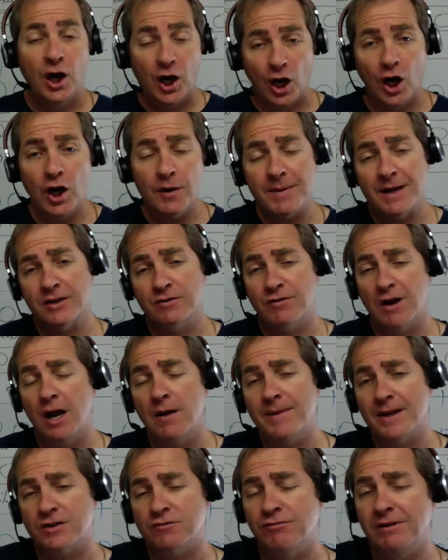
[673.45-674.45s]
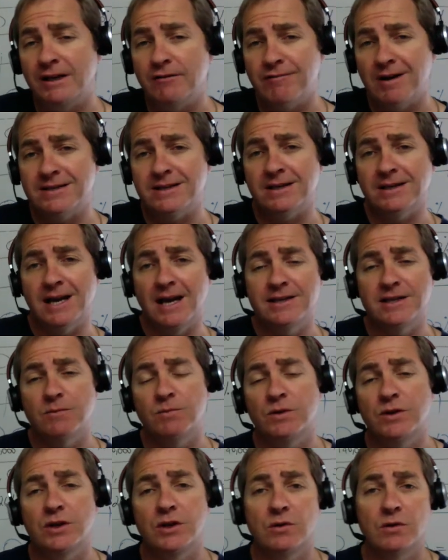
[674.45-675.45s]
I hope that's really
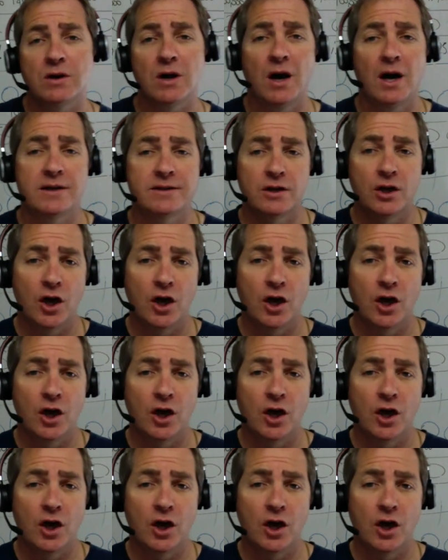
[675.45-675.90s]
resonated with you guys,